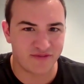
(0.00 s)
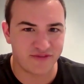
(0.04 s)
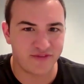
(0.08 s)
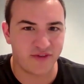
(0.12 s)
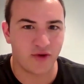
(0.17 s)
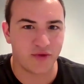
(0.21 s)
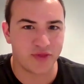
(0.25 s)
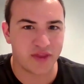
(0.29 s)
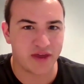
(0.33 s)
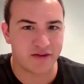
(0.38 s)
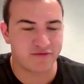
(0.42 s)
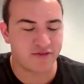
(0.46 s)

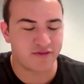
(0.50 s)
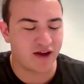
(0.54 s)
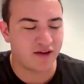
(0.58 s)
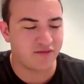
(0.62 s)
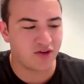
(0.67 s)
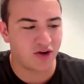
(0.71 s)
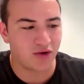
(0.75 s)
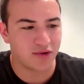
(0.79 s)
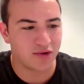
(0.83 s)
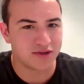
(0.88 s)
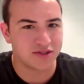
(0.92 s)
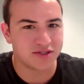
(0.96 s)
building that
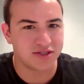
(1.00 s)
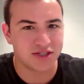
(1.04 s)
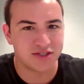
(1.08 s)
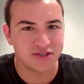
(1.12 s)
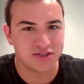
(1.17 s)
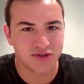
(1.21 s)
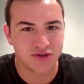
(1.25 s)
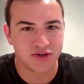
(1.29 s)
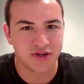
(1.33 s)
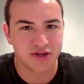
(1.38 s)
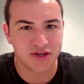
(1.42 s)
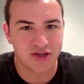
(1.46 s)
$5, is
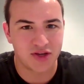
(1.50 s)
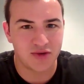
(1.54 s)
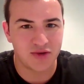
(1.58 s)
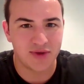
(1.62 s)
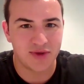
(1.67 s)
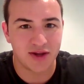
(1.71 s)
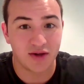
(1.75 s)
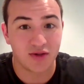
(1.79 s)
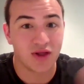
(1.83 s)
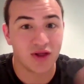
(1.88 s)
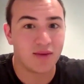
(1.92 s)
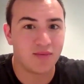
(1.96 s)
you're going to
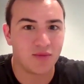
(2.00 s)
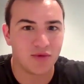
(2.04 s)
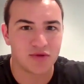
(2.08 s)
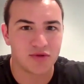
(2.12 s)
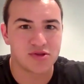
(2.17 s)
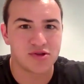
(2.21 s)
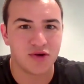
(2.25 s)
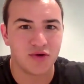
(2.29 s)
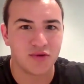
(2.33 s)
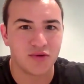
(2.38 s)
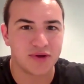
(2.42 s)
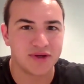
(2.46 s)
accumulate a lot more
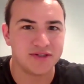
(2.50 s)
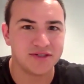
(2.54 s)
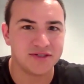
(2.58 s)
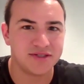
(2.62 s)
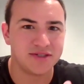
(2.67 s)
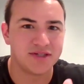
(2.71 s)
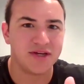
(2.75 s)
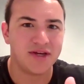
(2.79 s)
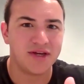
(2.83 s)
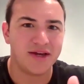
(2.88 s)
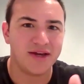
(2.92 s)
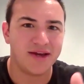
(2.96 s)

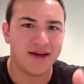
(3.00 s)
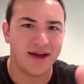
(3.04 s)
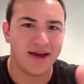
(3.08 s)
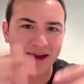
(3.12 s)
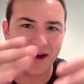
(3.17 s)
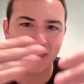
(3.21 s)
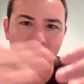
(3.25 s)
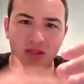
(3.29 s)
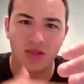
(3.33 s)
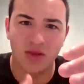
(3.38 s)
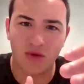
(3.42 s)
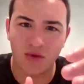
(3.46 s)
tokens
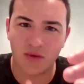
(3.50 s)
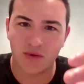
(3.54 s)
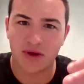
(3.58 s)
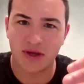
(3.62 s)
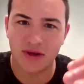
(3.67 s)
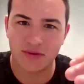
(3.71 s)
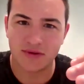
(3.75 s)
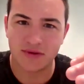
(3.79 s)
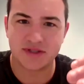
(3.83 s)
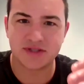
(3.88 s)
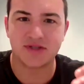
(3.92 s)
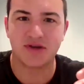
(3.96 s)
at a lower
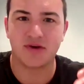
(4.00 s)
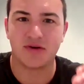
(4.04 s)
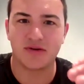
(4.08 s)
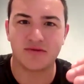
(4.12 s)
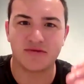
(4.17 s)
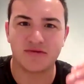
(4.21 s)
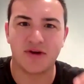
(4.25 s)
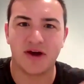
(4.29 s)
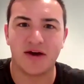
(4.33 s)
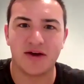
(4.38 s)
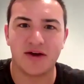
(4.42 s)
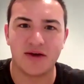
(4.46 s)
US dollar
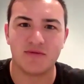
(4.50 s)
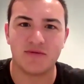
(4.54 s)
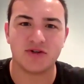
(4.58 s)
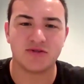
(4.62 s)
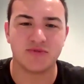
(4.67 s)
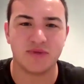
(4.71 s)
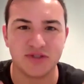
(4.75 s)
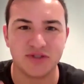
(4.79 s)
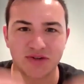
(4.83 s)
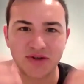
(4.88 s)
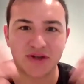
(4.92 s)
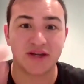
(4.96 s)
value, which
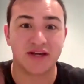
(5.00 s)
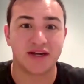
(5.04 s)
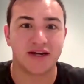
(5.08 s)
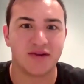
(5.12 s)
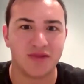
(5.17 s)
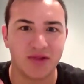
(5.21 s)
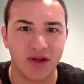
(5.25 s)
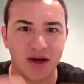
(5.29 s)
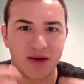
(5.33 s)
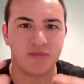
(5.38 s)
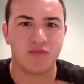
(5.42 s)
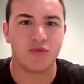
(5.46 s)
means you're going to get a
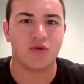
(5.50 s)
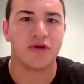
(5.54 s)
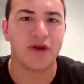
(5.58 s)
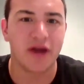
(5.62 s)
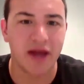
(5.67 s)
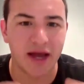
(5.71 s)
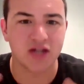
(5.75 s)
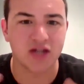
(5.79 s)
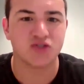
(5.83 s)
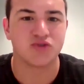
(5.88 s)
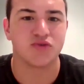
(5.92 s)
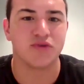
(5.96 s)
lot more
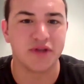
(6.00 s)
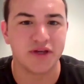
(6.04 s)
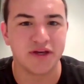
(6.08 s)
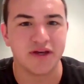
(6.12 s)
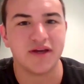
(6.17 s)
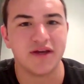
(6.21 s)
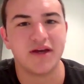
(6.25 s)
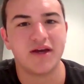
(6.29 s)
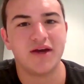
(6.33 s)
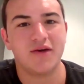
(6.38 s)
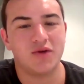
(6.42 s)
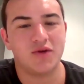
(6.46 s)
naturally,
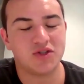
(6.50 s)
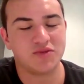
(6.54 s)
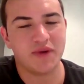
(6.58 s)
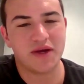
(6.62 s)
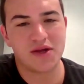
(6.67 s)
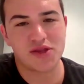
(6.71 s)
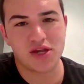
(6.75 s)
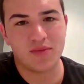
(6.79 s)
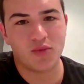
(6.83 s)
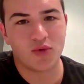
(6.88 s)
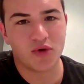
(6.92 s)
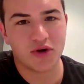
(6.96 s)
which
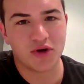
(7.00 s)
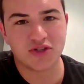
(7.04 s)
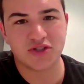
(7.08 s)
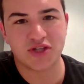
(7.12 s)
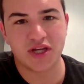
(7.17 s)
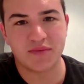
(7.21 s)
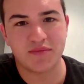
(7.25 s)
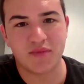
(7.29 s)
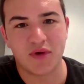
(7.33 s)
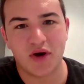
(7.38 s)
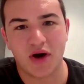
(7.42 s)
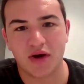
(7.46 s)
makes it a more
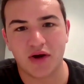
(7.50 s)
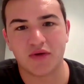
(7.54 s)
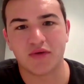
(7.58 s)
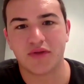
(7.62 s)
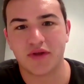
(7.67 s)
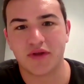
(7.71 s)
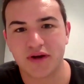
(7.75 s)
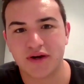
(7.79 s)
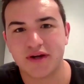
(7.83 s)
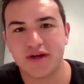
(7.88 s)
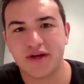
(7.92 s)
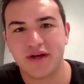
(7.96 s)
interesting model
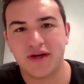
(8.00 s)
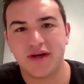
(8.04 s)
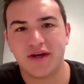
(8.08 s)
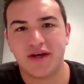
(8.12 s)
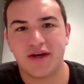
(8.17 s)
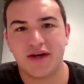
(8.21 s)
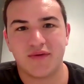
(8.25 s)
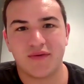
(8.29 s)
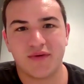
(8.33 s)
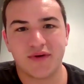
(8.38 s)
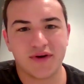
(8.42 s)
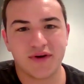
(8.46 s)

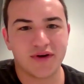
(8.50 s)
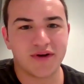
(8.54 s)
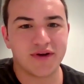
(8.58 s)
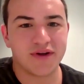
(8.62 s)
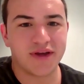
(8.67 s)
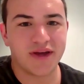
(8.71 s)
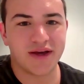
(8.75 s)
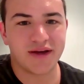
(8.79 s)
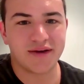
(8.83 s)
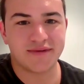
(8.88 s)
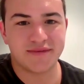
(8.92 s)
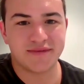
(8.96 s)
there.
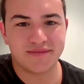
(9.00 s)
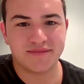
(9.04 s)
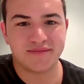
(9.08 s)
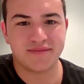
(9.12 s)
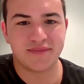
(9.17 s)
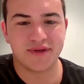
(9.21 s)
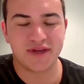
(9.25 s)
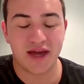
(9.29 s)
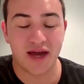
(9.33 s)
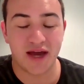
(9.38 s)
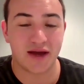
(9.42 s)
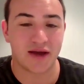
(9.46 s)

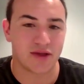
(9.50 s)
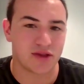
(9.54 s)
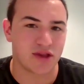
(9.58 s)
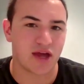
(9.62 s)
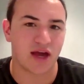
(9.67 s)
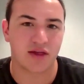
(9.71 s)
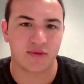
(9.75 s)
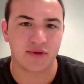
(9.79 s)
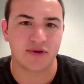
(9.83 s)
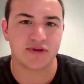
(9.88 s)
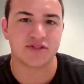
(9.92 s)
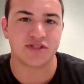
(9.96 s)
But
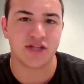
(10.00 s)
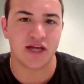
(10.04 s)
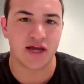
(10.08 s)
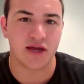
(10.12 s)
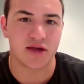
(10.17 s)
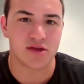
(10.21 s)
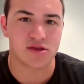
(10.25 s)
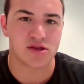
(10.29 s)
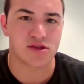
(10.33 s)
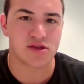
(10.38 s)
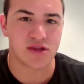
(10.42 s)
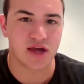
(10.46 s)
exactly what you're saying
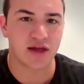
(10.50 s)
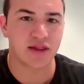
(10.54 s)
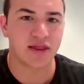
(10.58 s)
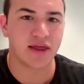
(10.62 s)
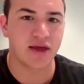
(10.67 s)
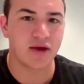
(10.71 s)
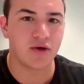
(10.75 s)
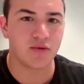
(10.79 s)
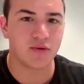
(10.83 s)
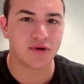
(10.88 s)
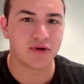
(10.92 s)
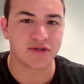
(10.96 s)
is exactly
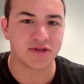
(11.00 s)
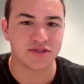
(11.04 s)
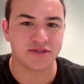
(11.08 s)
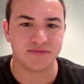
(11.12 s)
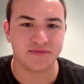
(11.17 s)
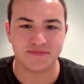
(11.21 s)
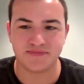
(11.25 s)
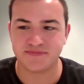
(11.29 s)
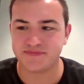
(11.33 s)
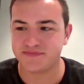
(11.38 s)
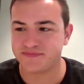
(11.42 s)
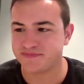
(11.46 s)
how it
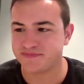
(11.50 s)
works.